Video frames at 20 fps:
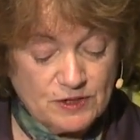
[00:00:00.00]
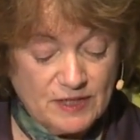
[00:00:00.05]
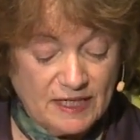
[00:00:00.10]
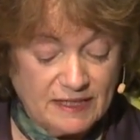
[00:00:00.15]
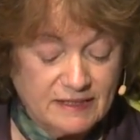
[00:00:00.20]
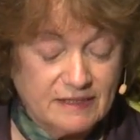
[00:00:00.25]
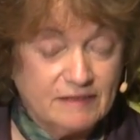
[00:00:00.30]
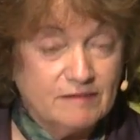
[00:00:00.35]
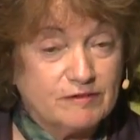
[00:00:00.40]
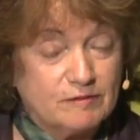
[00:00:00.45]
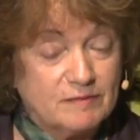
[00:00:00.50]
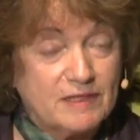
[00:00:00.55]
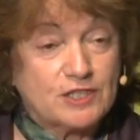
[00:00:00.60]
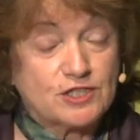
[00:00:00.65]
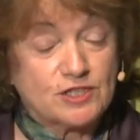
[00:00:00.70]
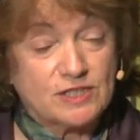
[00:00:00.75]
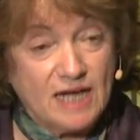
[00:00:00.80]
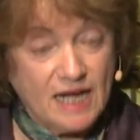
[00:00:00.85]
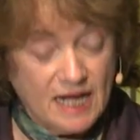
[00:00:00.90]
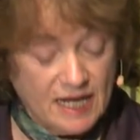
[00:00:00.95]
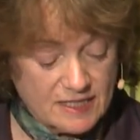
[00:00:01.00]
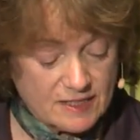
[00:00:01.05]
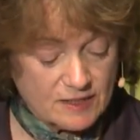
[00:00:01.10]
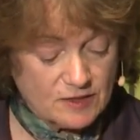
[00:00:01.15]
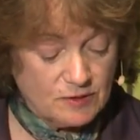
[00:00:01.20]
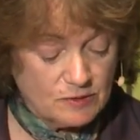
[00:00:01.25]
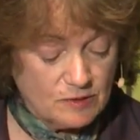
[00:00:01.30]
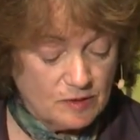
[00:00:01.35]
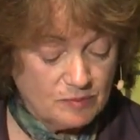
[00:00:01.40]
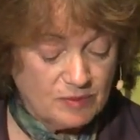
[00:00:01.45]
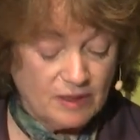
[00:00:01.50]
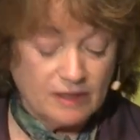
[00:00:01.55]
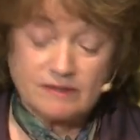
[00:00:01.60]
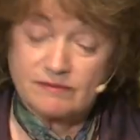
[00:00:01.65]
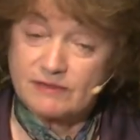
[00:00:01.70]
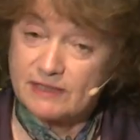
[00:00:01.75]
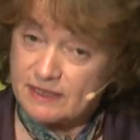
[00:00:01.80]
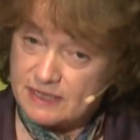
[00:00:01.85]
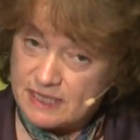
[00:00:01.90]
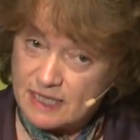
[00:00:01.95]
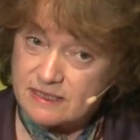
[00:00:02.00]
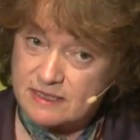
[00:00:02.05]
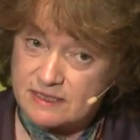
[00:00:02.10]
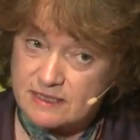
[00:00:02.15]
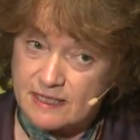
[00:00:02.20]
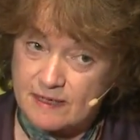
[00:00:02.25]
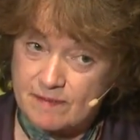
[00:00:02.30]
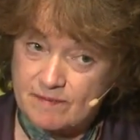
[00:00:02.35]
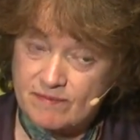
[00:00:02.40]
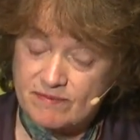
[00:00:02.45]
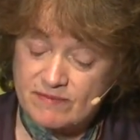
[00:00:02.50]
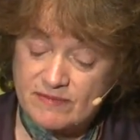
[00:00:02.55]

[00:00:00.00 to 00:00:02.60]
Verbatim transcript: genetic information as a core part of their identity,